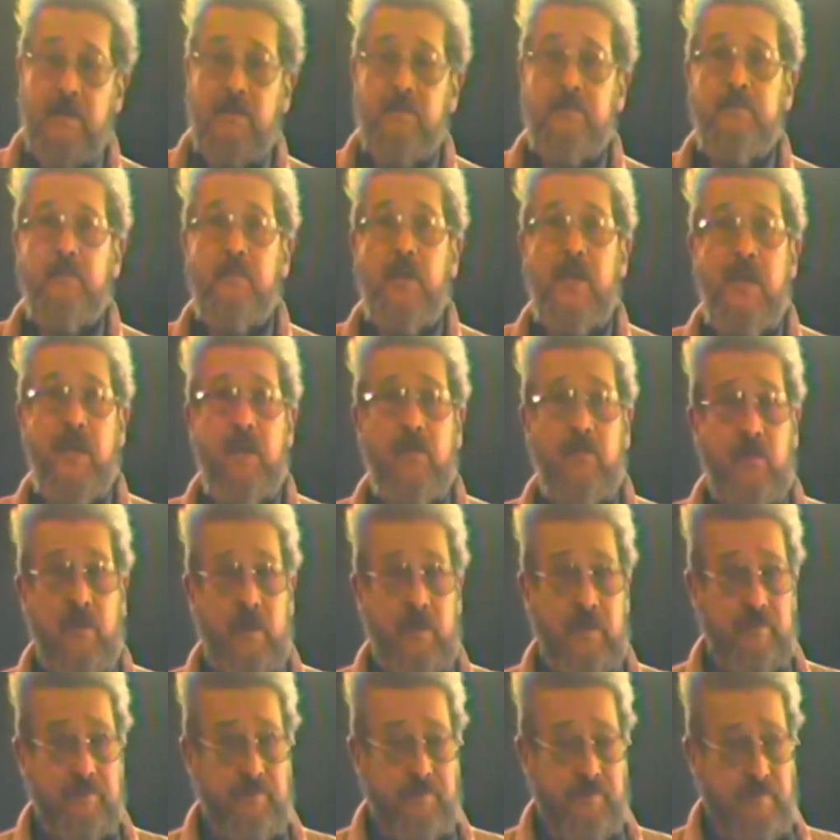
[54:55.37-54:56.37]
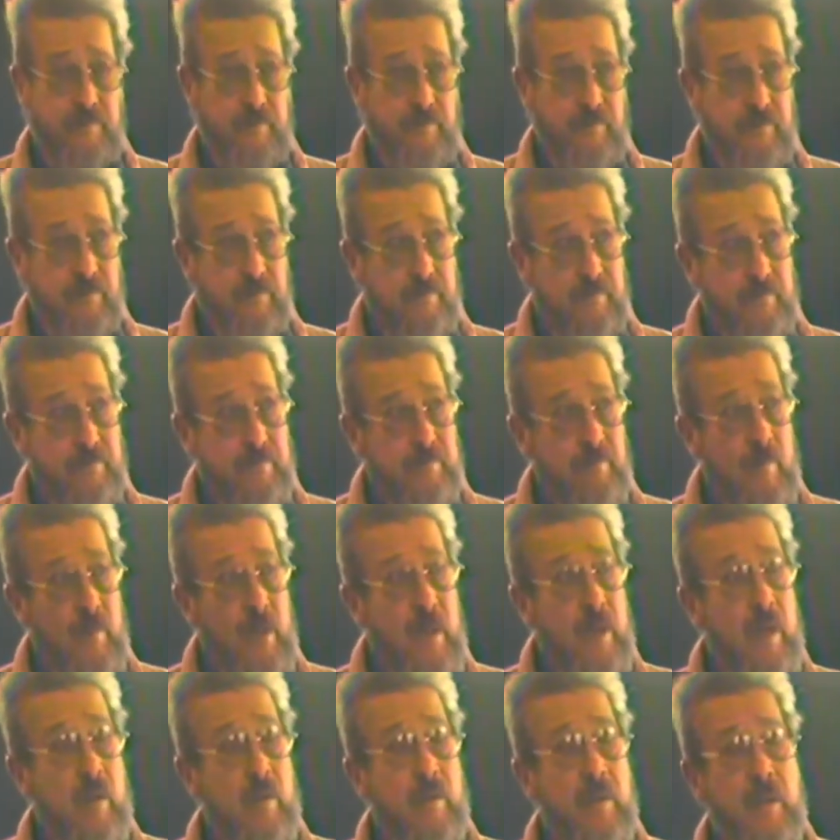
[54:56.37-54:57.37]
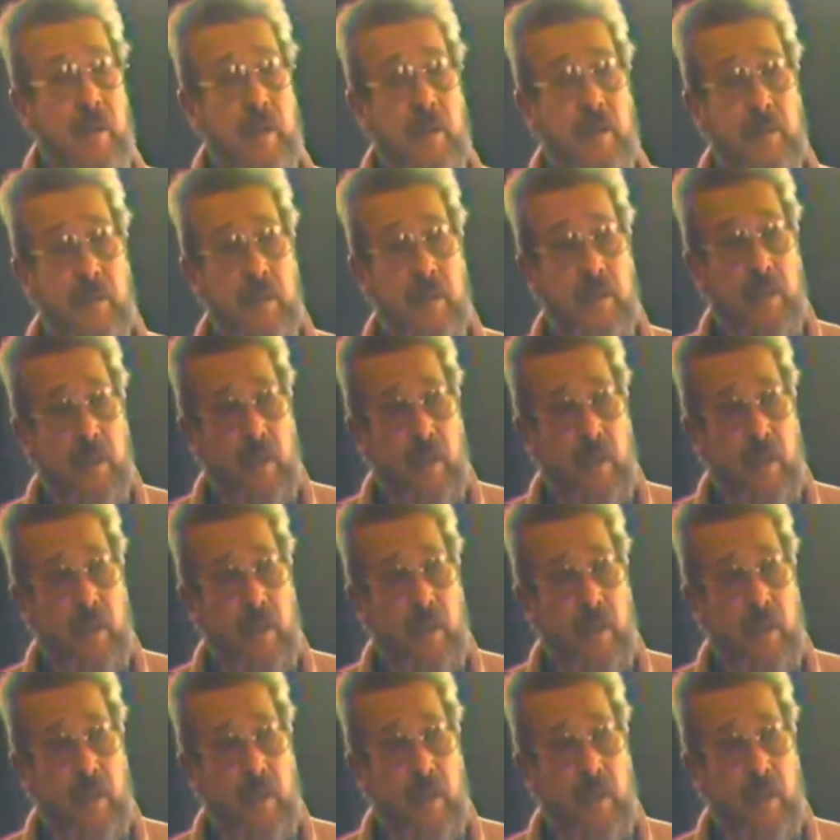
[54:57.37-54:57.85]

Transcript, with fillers: pamphlet in our county,